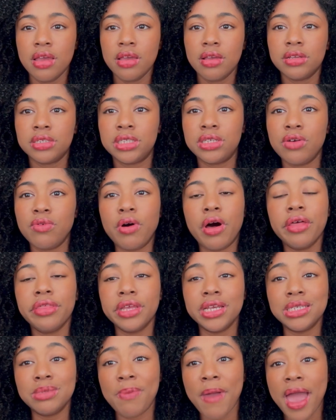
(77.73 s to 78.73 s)
So while
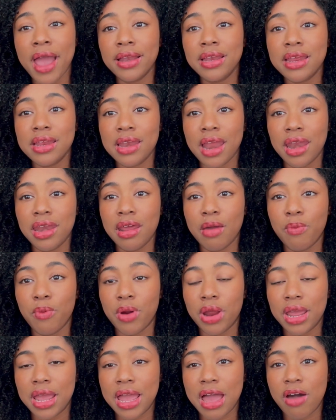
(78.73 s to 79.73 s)
this bag didn't end up
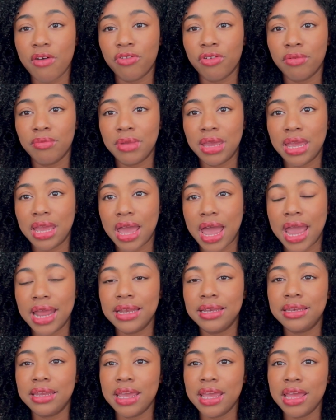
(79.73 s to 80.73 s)
working out for me, I
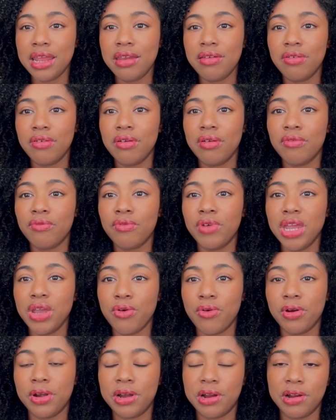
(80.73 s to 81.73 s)
did
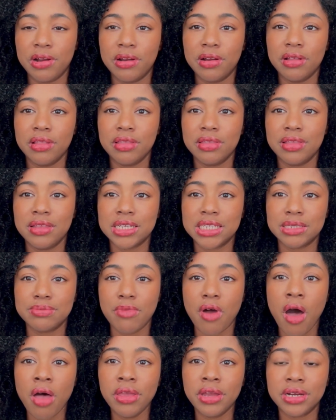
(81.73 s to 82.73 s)
reorder the
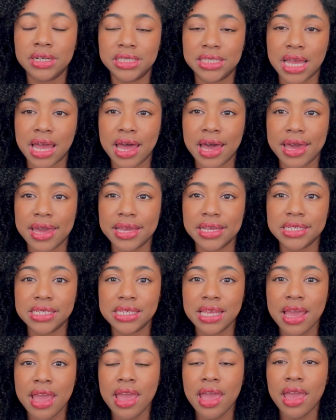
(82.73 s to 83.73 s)
smaller size
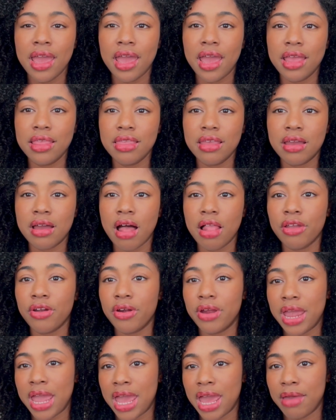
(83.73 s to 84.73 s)
in the color
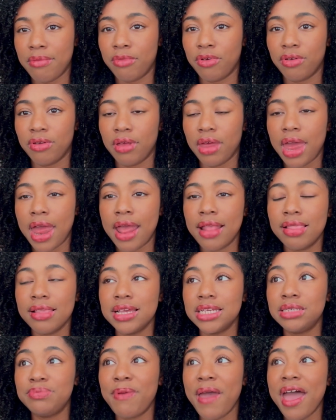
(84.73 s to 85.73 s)
camel, and
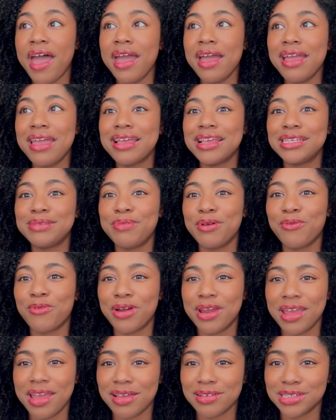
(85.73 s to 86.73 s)
this bag has been
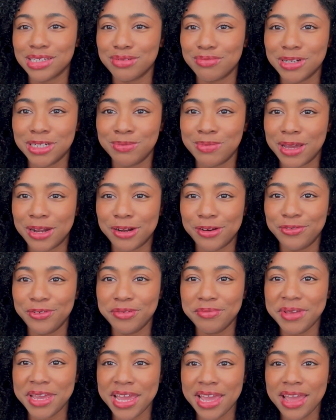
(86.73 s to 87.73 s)
working out so much better for
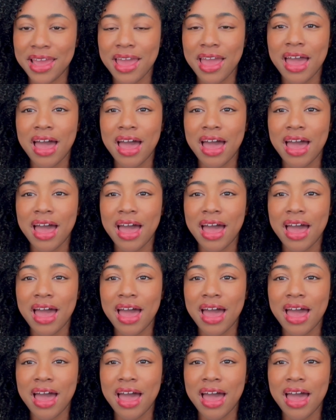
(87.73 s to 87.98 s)
me.